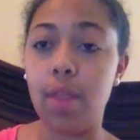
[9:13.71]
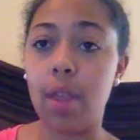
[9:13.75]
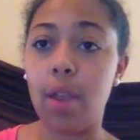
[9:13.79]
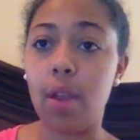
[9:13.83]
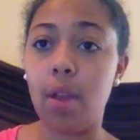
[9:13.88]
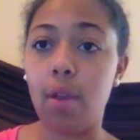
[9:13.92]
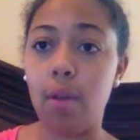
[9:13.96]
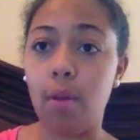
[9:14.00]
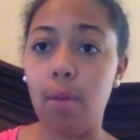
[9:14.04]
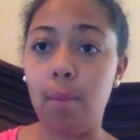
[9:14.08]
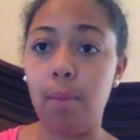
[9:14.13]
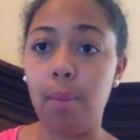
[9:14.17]
their
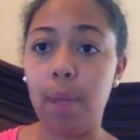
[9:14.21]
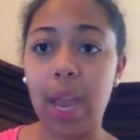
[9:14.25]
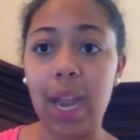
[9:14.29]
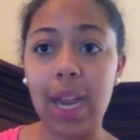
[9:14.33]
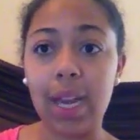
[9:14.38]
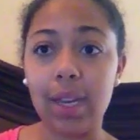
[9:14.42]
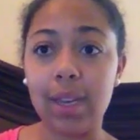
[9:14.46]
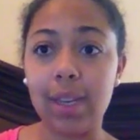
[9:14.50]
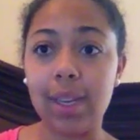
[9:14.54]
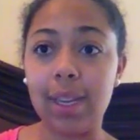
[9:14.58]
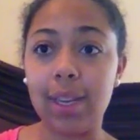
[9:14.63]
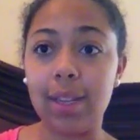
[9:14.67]
own
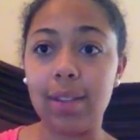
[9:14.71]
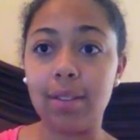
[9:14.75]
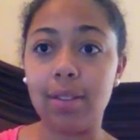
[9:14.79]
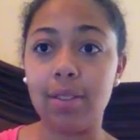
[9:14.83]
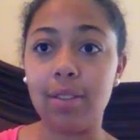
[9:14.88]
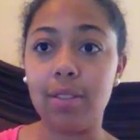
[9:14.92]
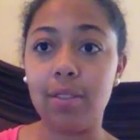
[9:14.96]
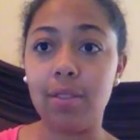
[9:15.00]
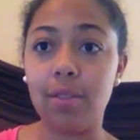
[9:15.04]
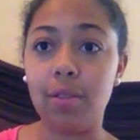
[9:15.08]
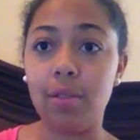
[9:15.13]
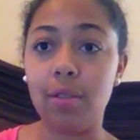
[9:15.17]
paintings
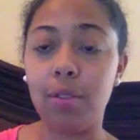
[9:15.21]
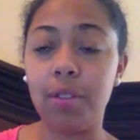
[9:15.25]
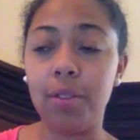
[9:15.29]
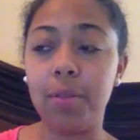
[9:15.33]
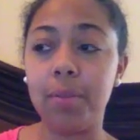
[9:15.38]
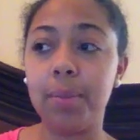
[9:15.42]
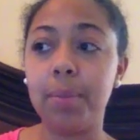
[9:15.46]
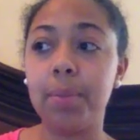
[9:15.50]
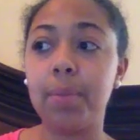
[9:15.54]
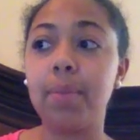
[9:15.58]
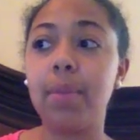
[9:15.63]
to